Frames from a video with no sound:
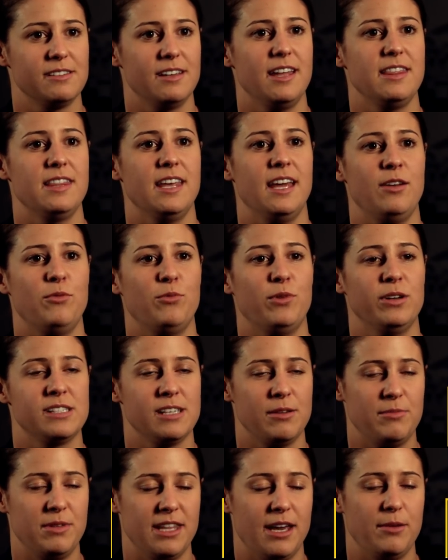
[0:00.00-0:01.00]
And then
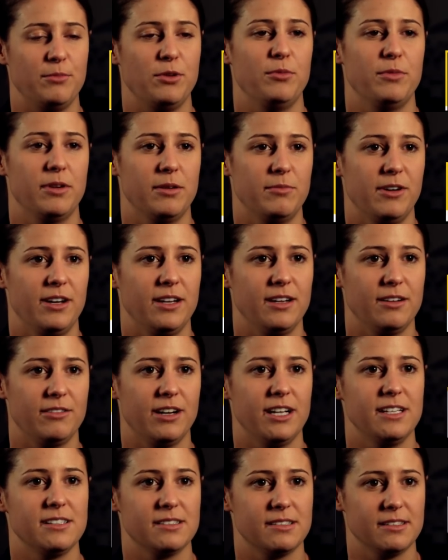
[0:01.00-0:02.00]
once I'm in that moment, I'm ready to
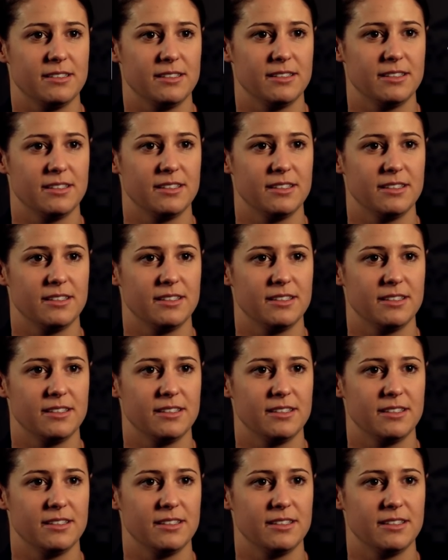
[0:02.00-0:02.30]
race.